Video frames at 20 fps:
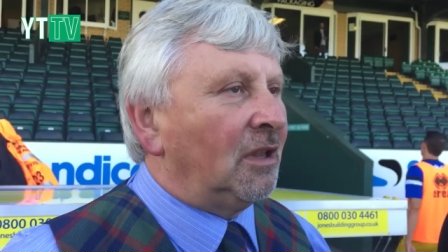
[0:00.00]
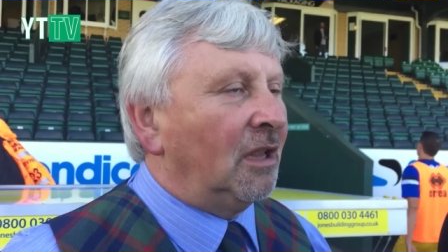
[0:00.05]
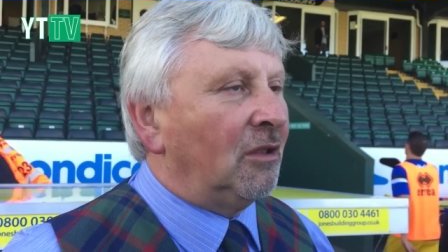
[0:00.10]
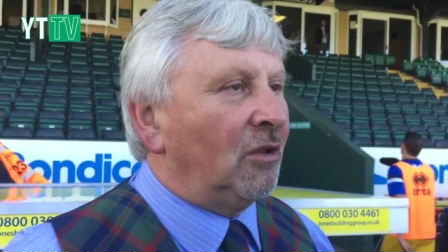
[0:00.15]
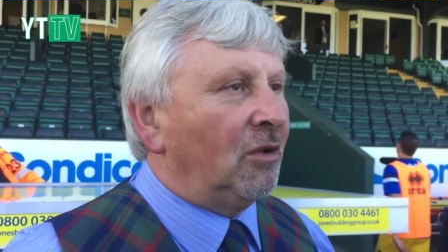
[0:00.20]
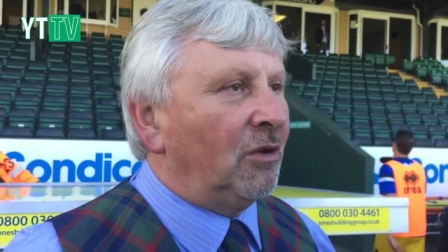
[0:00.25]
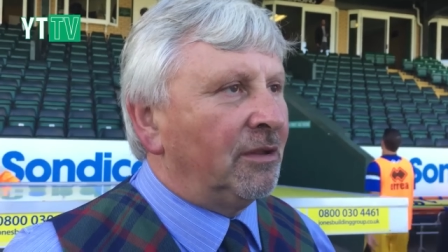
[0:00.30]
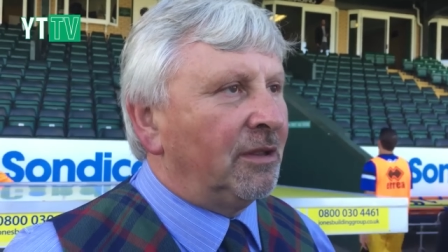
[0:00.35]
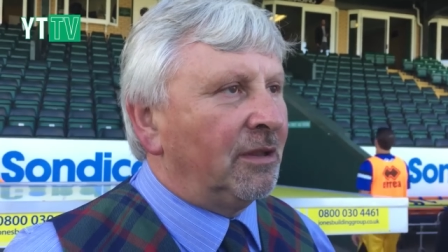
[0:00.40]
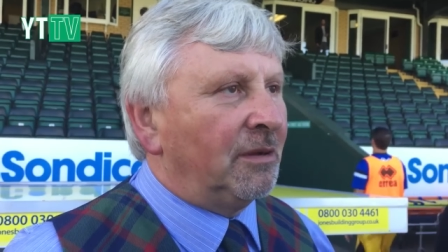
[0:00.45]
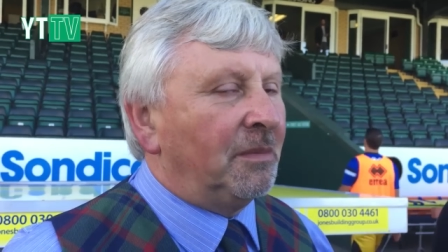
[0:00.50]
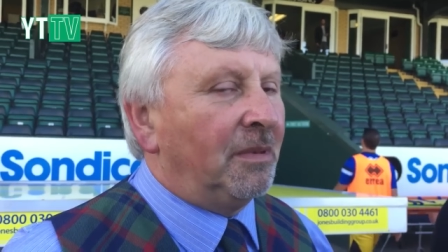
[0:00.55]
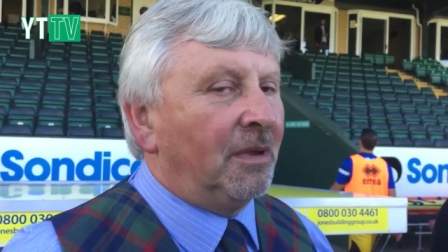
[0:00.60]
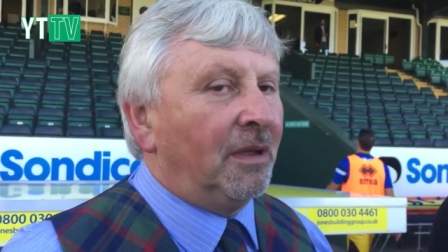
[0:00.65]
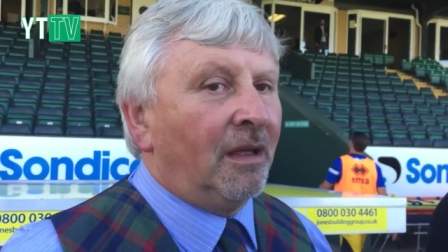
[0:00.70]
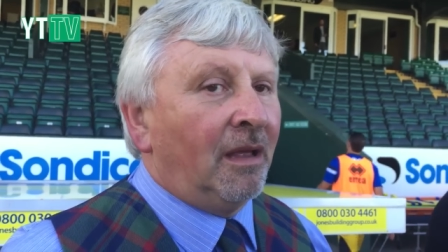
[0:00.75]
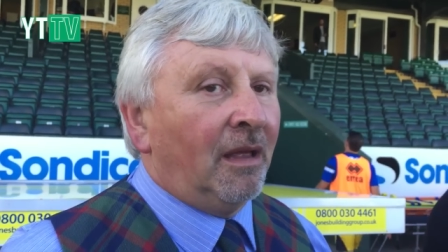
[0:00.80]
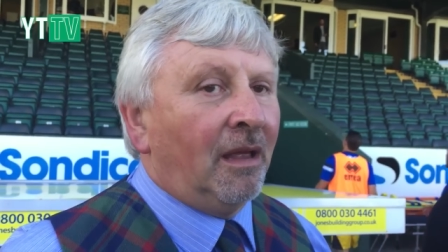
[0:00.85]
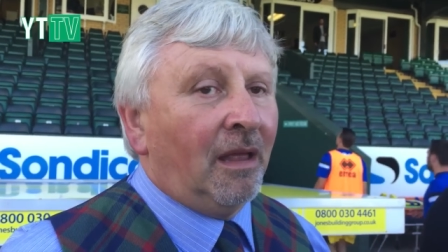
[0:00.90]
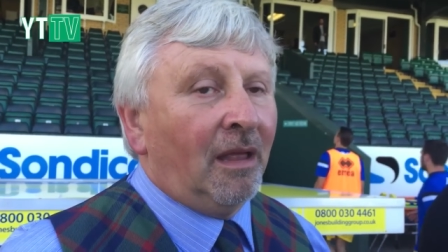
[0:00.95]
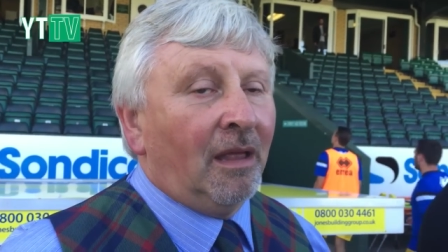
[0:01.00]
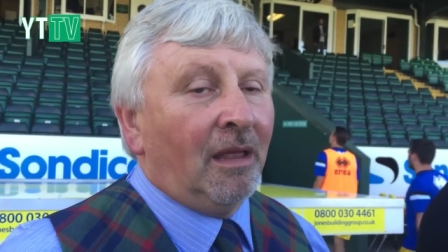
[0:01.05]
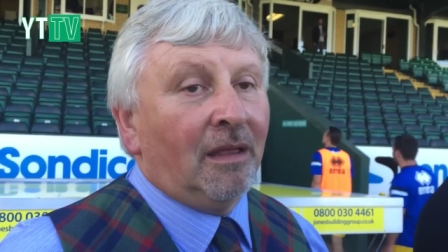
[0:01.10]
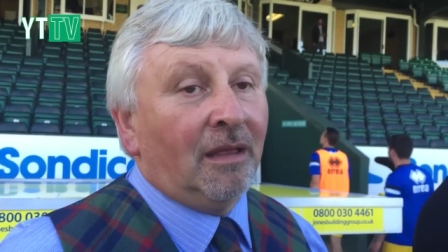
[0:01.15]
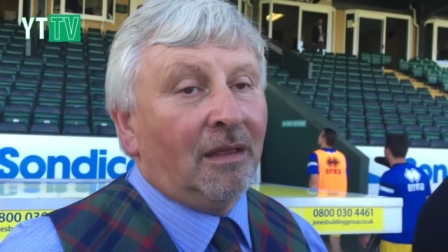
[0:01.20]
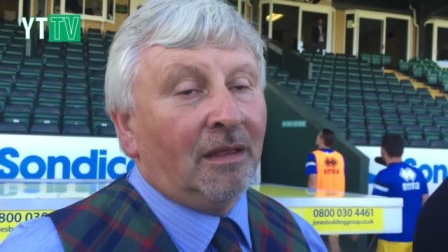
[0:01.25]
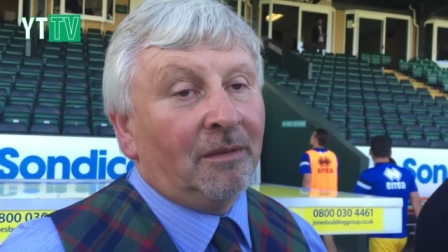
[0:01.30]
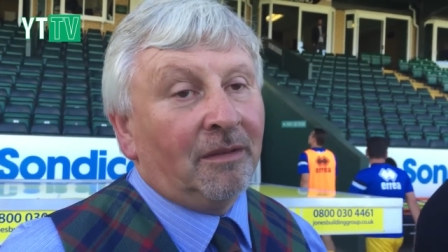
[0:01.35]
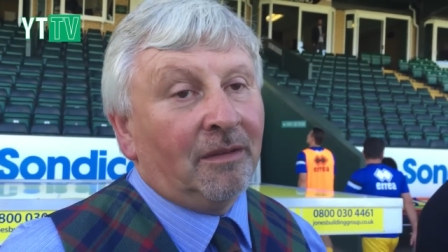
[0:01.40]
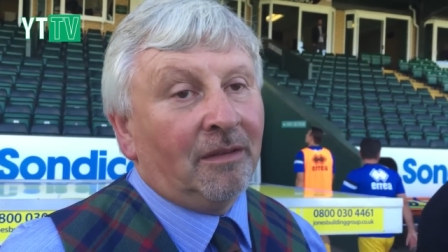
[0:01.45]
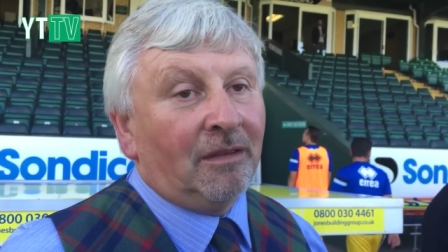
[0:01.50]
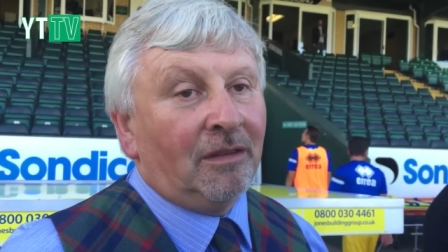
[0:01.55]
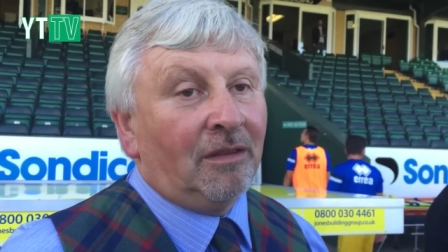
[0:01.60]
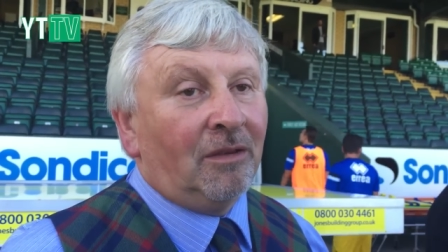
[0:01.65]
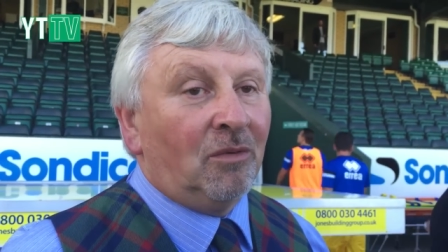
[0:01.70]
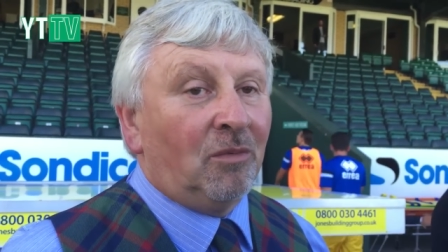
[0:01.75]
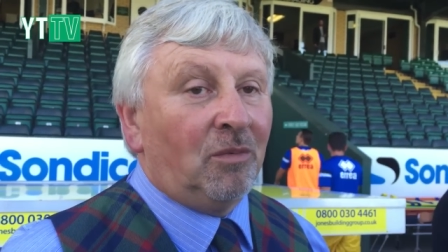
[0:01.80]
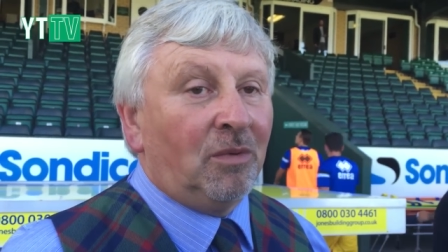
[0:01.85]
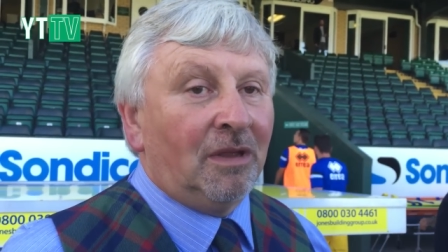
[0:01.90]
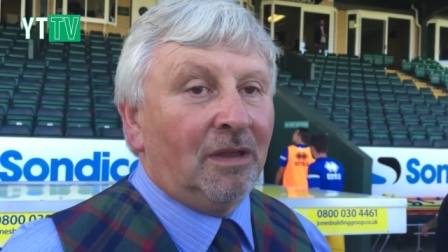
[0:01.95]
a lot of them, you
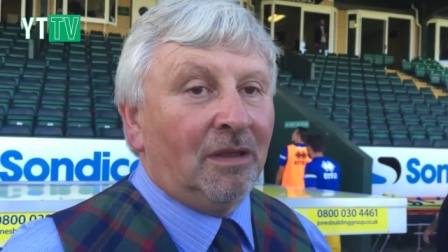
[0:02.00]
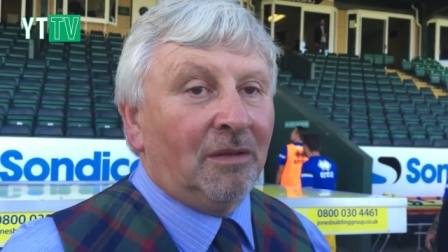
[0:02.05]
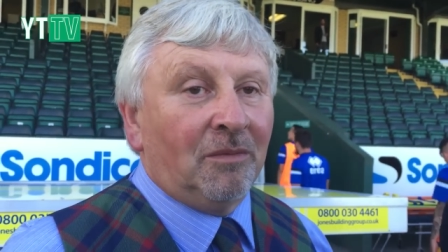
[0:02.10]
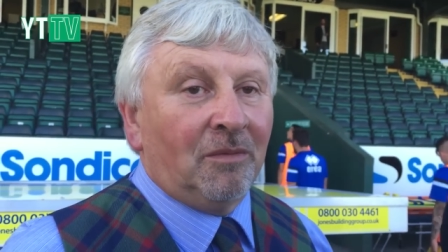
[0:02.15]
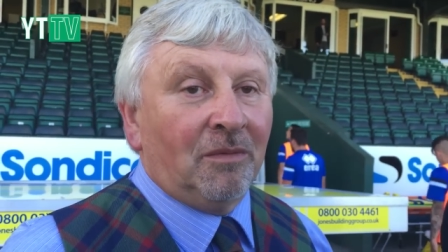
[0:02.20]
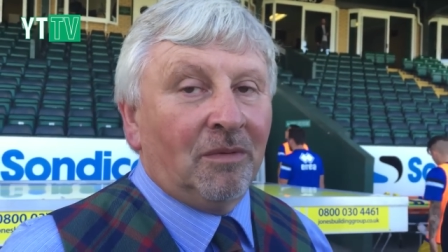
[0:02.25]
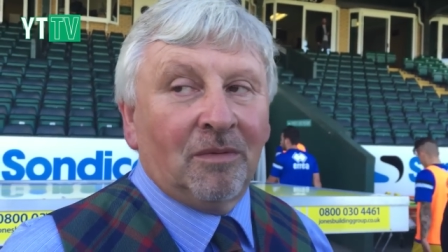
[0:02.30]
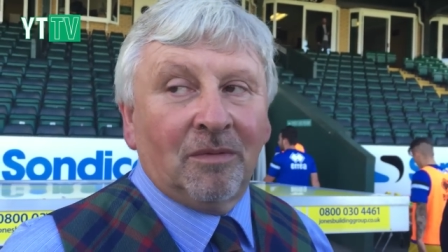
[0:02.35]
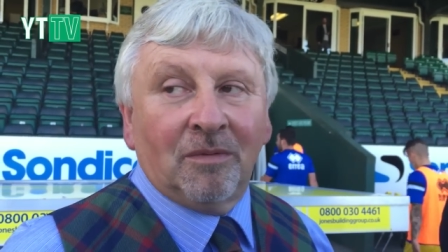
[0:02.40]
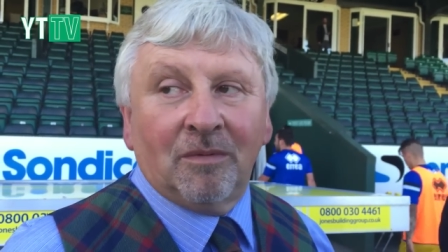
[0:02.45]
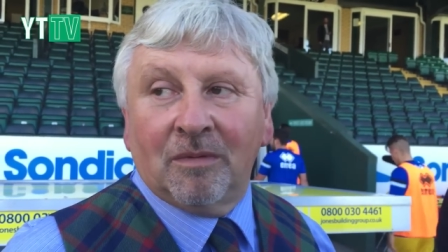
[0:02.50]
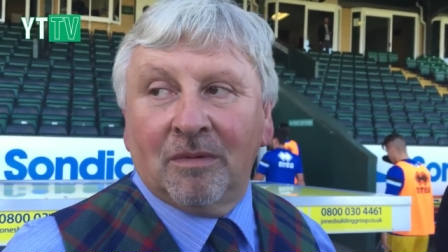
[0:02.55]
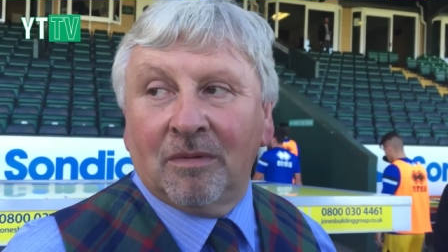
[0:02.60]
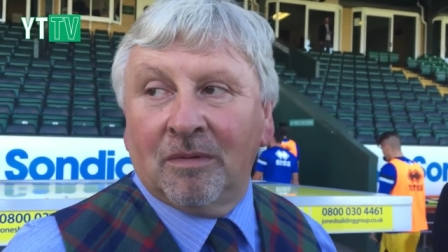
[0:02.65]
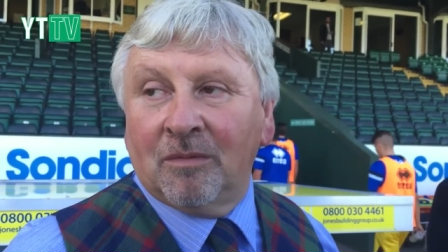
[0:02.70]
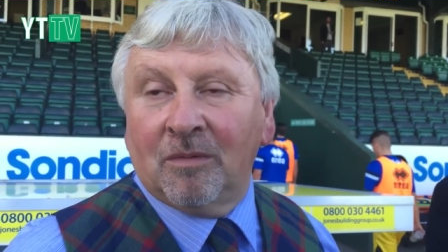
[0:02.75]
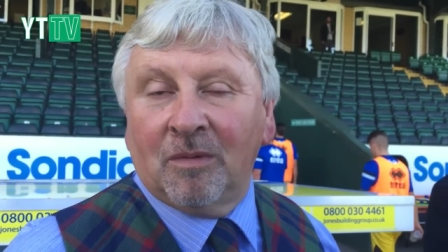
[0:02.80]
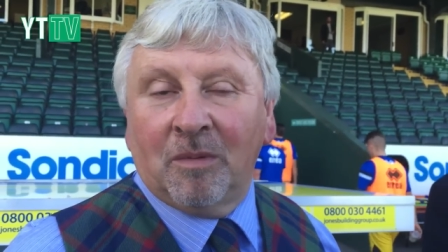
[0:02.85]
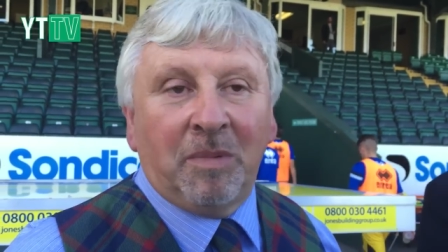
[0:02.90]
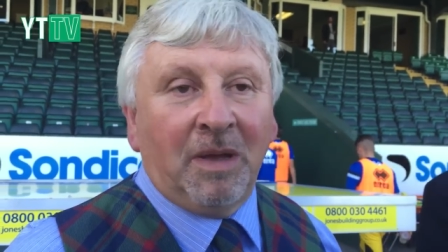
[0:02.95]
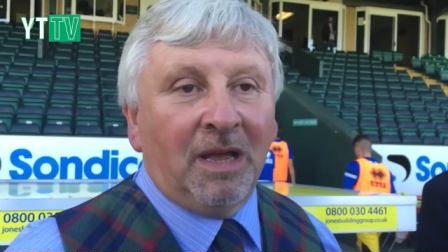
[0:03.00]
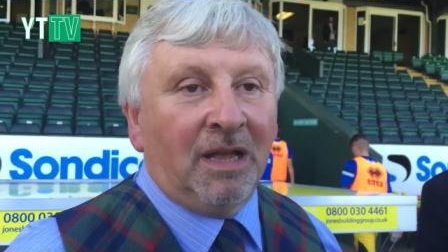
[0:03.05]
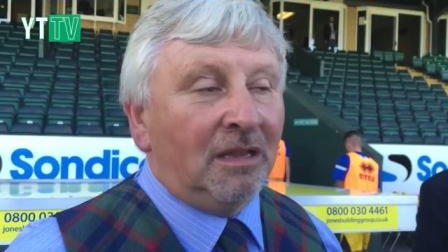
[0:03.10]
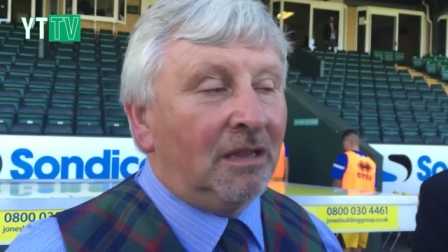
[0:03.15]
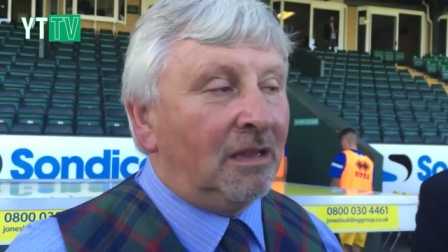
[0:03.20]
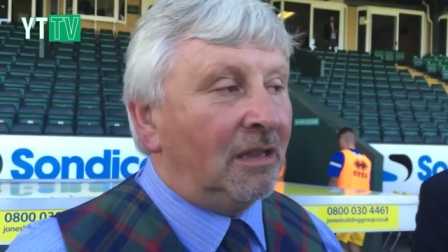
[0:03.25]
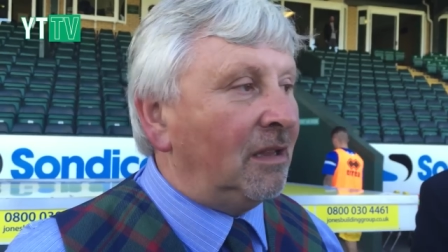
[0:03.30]
know, we we bat.